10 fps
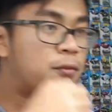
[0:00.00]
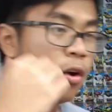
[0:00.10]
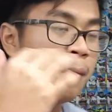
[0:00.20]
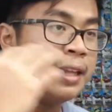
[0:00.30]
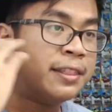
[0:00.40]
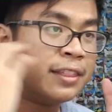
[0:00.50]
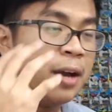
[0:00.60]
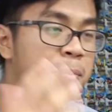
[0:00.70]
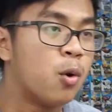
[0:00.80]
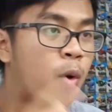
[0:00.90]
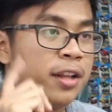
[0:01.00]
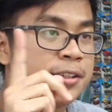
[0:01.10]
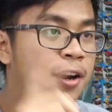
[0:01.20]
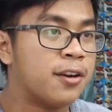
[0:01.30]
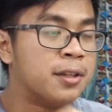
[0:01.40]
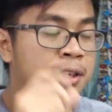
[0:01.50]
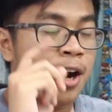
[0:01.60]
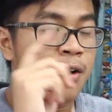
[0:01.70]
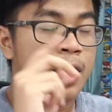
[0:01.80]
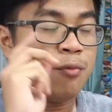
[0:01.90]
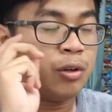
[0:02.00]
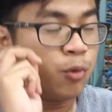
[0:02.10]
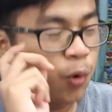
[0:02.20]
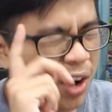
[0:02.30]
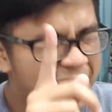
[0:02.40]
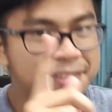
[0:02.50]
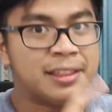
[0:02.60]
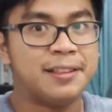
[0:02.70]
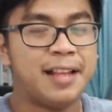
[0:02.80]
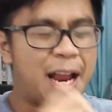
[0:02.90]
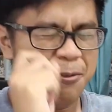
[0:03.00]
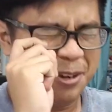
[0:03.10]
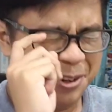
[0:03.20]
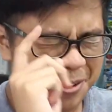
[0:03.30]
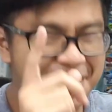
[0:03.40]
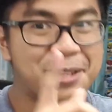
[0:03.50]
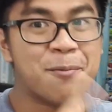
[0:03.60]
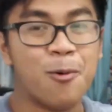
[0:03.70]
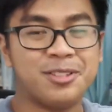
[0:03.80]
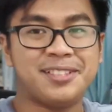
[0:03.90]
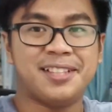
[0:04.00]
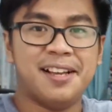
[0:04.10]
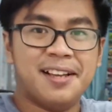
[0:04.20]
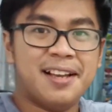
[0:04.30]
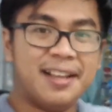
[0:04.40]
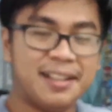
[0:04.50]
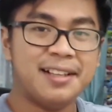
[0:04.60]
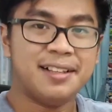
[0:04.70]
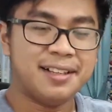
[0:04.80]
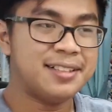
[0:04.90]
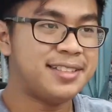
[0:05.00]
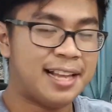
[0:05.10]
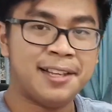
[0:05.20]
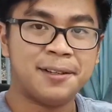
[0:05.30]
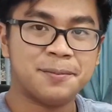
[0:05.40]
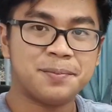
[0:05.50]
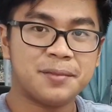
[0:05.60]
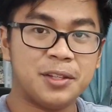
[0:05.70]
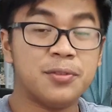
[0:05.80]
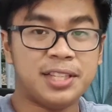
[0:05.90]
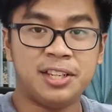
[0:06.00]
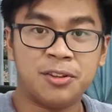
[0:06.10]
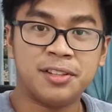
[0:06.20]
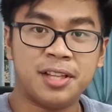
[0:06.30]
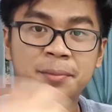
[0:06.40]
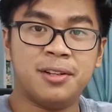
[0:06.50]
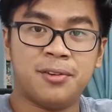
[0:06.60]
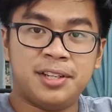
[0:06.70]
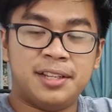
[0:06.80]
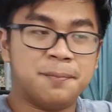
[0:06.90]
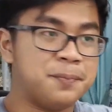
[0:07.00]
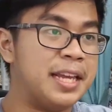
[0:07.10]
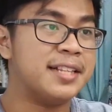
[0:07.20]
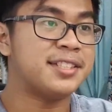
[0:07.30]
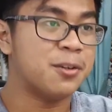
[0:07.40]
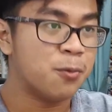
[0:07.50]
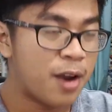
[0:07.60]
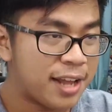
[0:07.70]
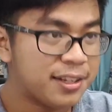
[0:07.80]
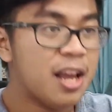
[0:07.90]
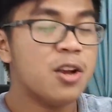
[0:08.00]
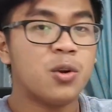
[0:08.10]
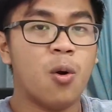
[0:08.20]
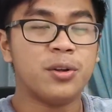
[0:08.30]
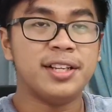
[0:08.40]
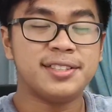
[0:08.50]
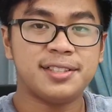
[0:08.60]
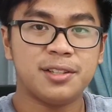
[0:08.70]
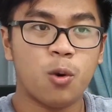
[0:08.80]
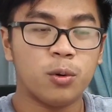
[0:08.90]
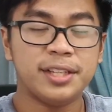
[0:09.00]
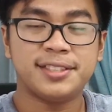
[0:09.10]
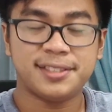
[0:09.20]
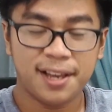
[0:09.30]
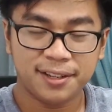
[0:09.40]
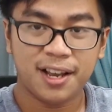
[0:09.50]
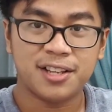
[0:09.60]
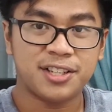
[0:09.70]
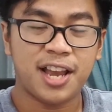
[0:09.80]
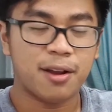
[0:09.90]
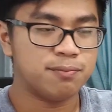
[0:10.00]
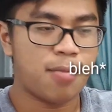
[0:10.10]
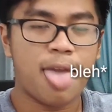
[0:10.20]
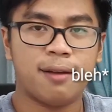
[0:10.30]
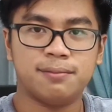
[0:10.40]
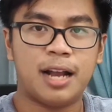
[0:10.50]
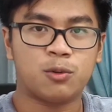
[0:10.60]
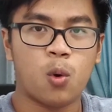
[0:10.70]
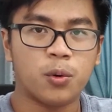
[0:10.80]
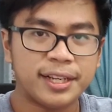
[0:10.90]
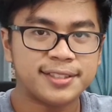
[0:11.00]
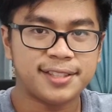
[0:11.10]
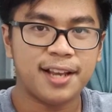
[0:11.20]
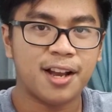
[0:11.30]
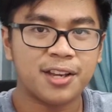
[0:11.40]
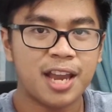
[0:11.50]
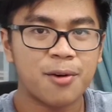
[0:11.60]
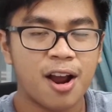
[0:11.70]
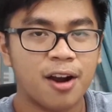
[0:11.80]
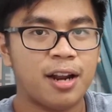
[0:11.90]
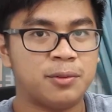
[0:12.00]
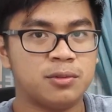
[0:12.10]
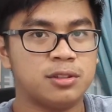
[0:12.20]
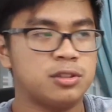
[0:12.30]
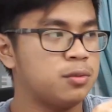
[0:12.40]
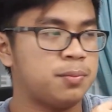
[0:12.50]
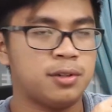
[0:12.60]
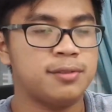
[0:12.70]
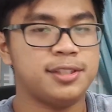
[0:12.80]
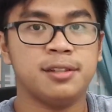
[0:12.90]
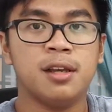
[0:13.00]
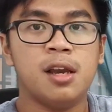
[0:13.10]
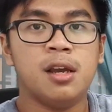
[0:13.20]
For my number 1 car, the car I regret the most selling. You've seen it on the thumbnail already. It's the red Koenigsegg Agera R. I don't know how to pronounce it.